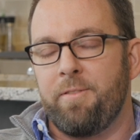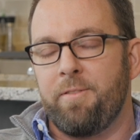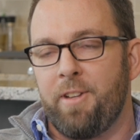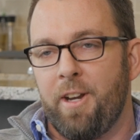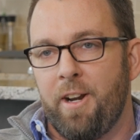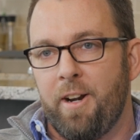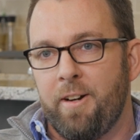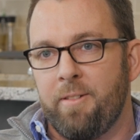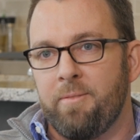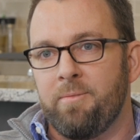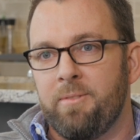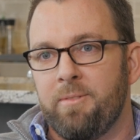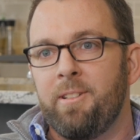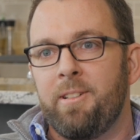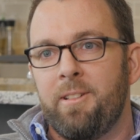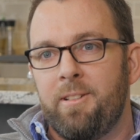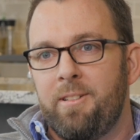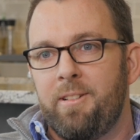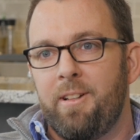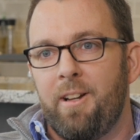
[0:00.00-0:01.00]
of care
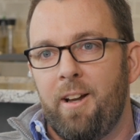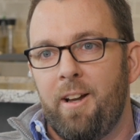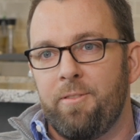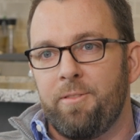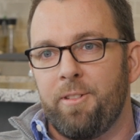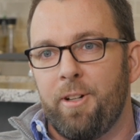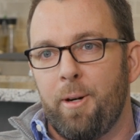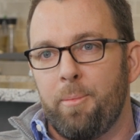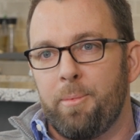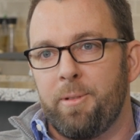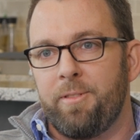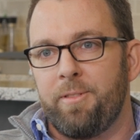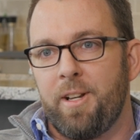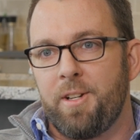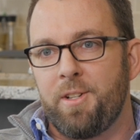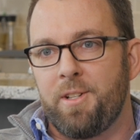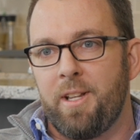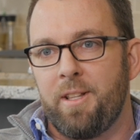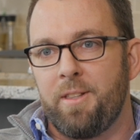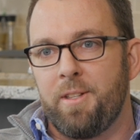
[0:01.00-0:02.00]
for our
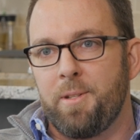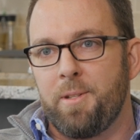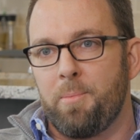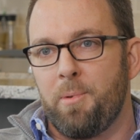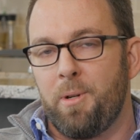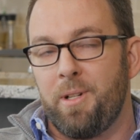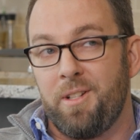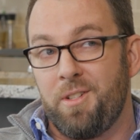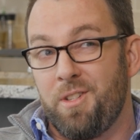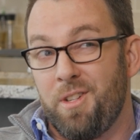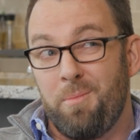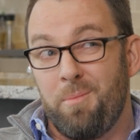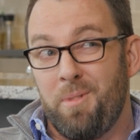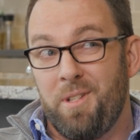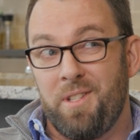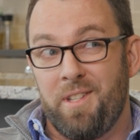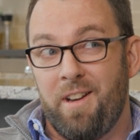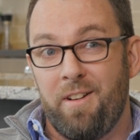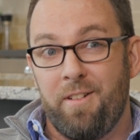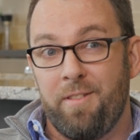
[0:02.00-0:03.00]
profession at this point. It shouldn't be
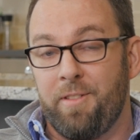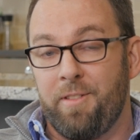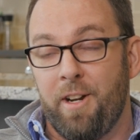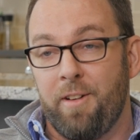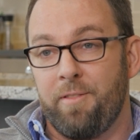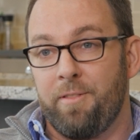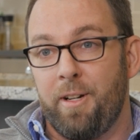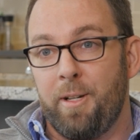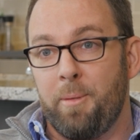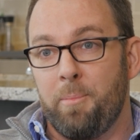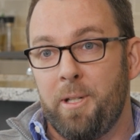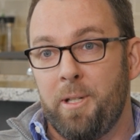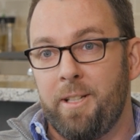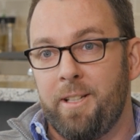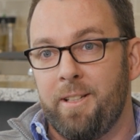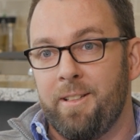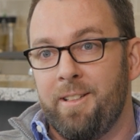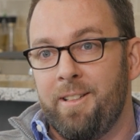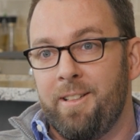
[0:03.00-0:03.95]
standard of care for anybody.